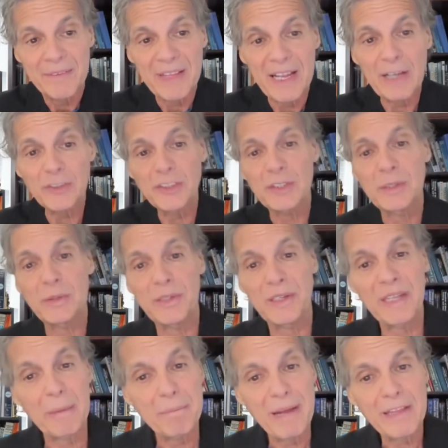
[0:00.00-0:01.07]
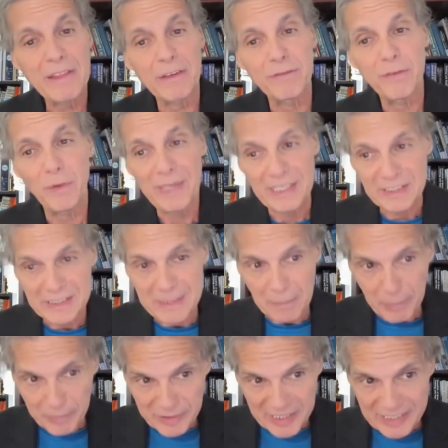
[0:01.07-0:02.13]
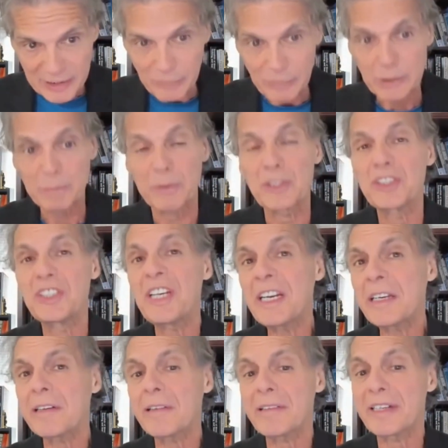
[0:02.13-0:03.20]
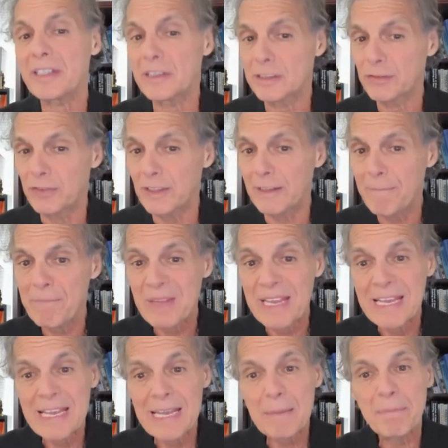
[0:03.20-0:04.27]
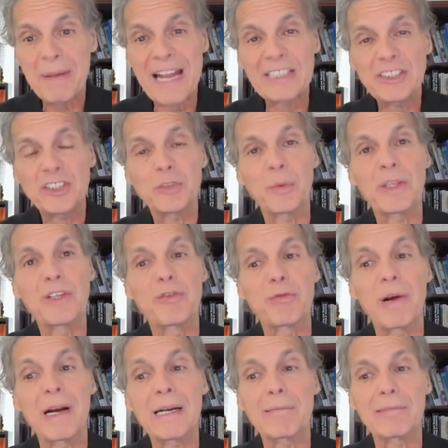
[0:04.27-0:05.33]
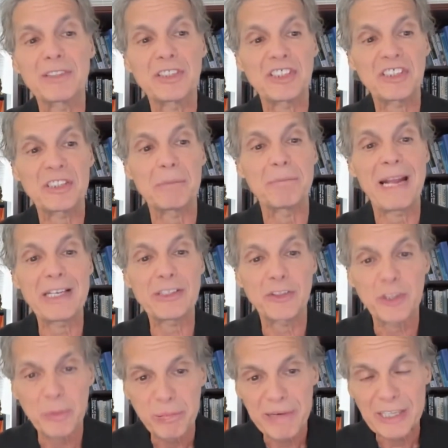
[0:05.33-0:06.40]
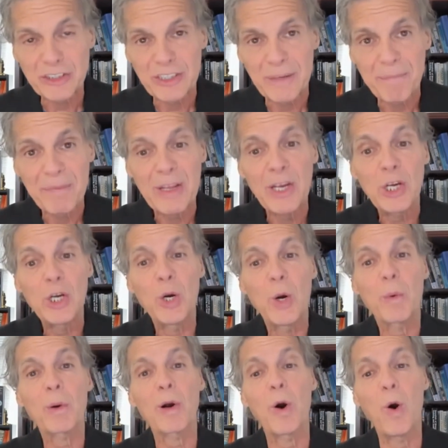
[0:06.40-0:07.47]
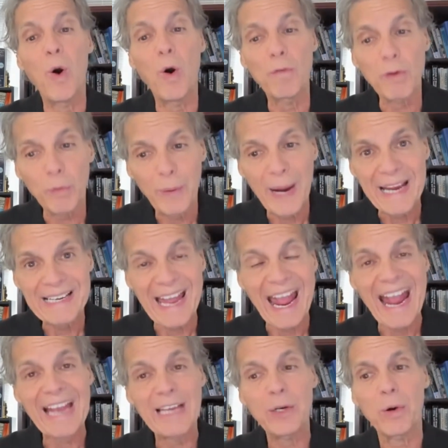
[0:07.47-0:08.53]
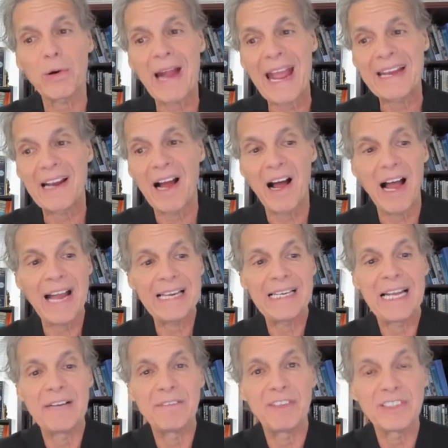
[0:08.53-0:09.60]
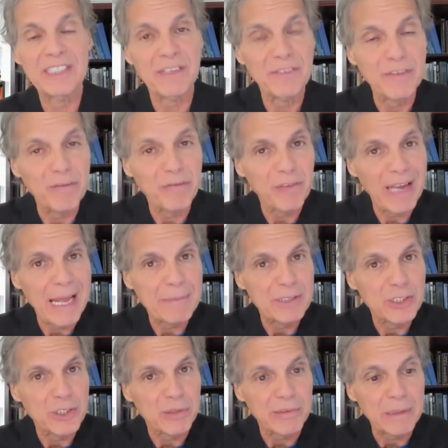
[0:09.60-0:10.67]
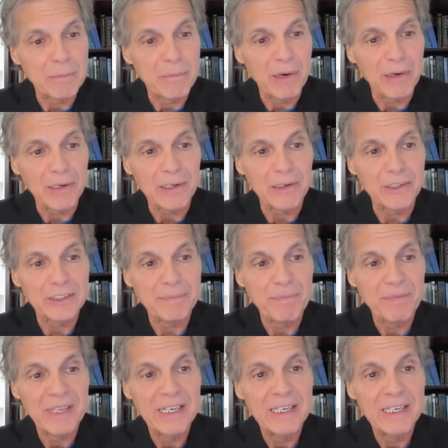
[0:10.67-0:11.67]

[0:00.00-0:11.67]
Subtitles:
They also noted that methylfolate supplementation was particularly useful in patients with drug-resistant major depression who were overweight and/or had high levels of inflammatory markers.